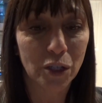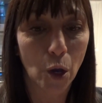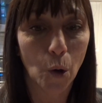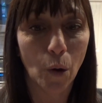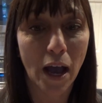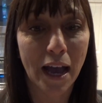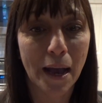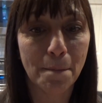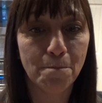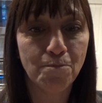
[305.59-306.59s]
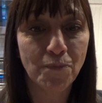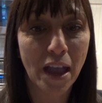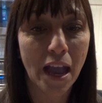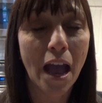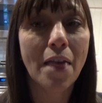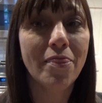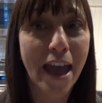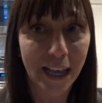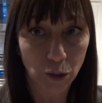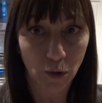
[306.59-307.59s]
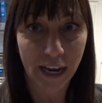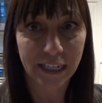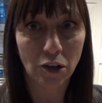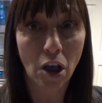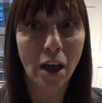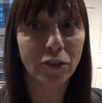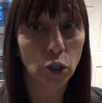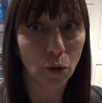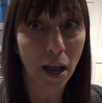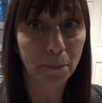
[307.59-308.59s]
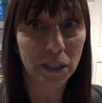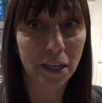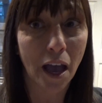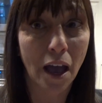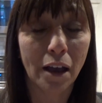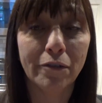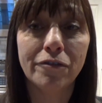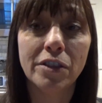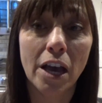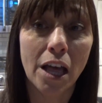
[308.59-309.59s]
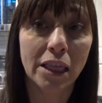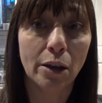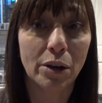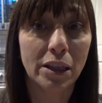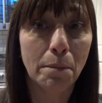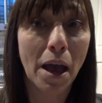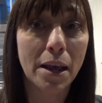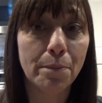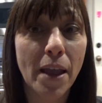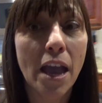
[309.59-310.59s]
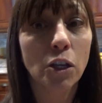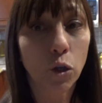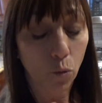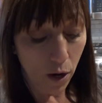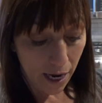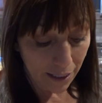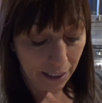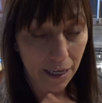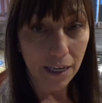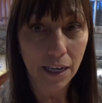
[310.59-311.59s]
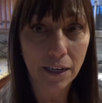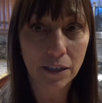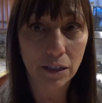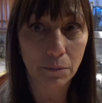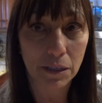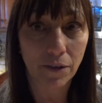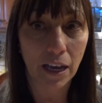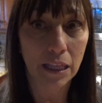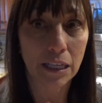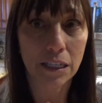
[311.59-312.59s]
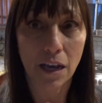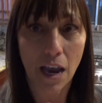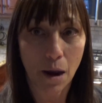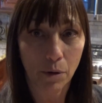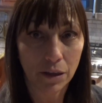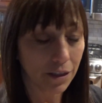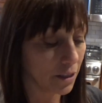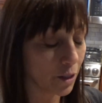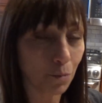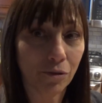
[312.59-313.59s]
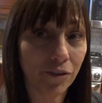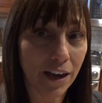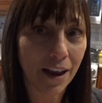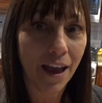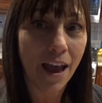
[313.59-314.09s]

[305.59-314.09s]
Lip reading: So that's when I took off 2 cups of the liquid in the bottom. So what I did, so let me see if I can get this on camera. This is super fun.